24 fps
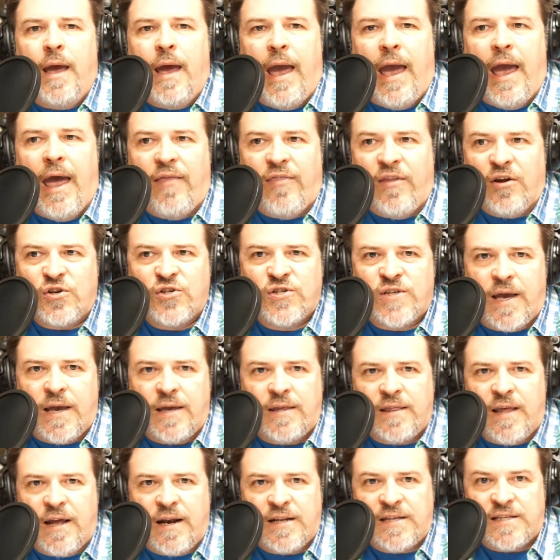And they're
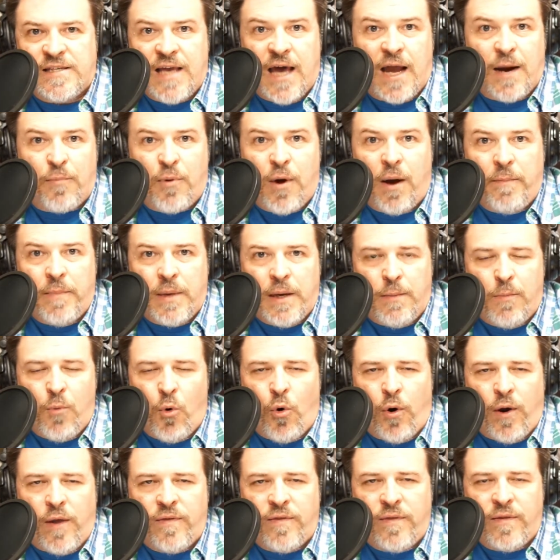saying that it's not a problem
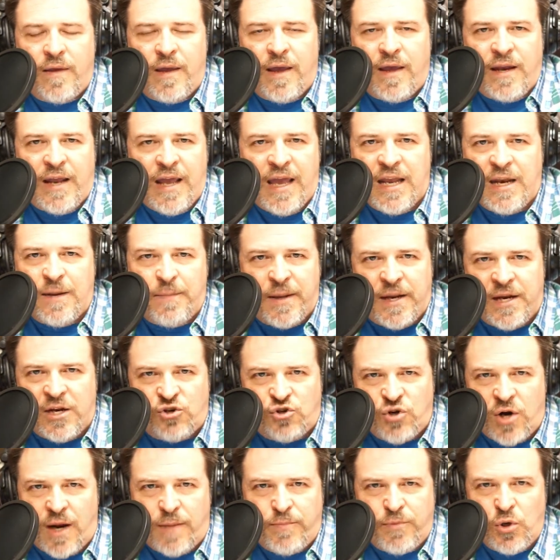anymore. And an independent
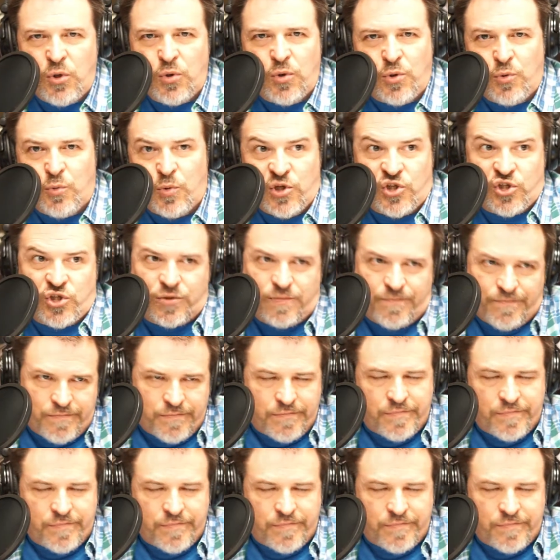tribunal, which,